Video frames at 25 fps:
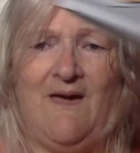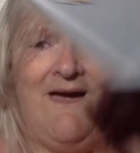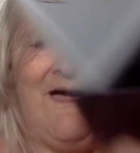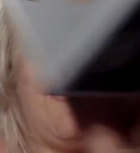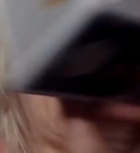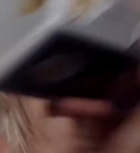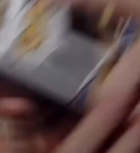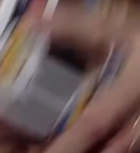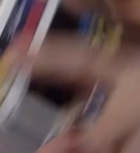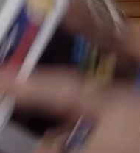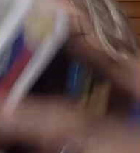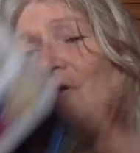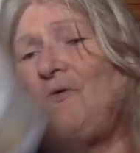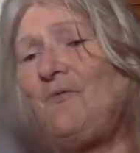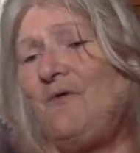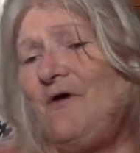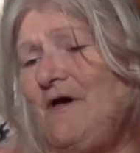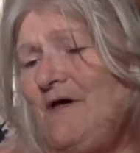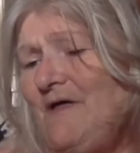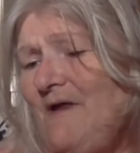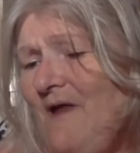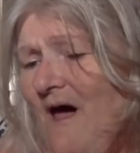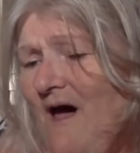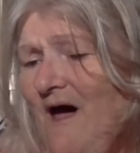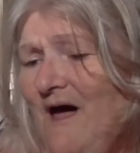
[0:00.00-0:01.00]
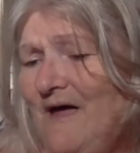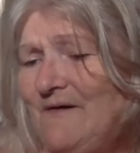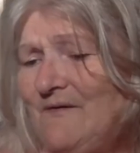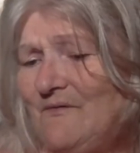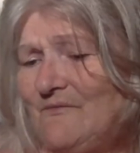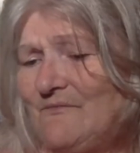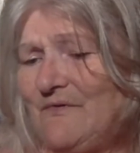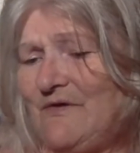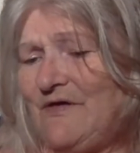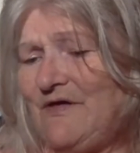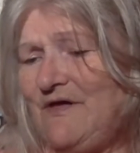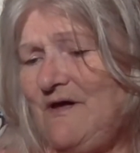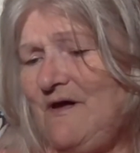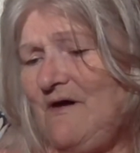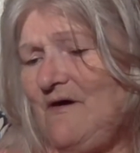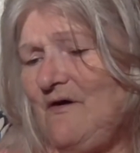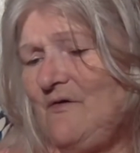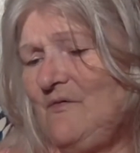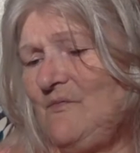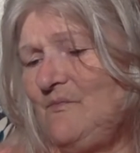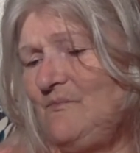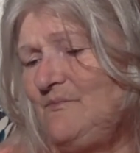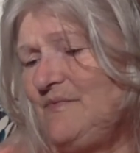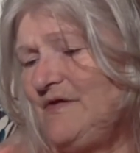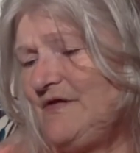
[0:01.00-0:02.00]
And you know what? I don't care
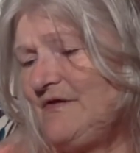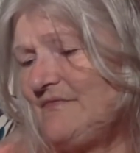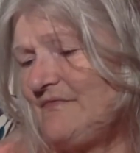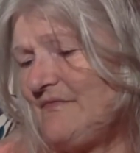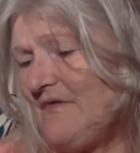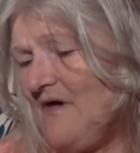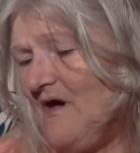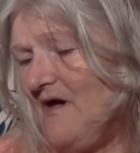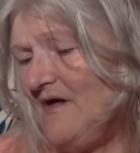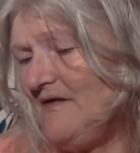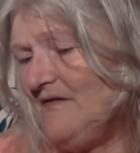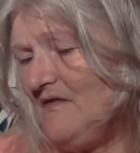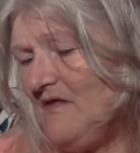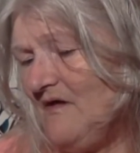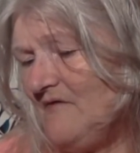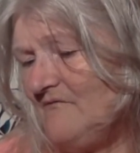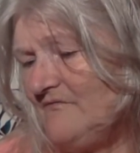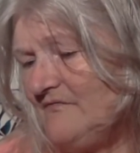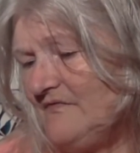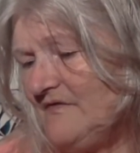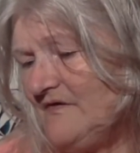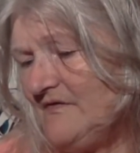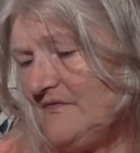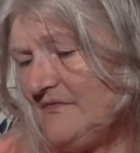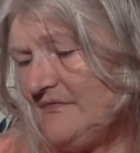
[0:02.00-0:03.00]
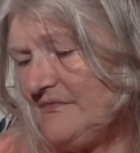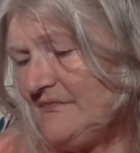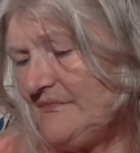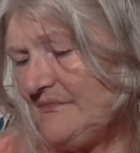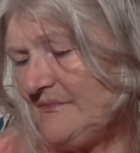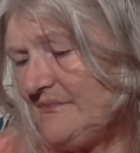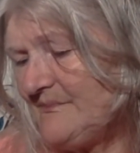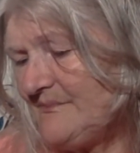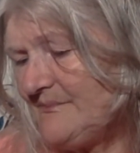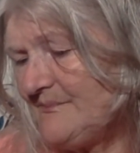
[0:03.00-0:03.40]
because I love this.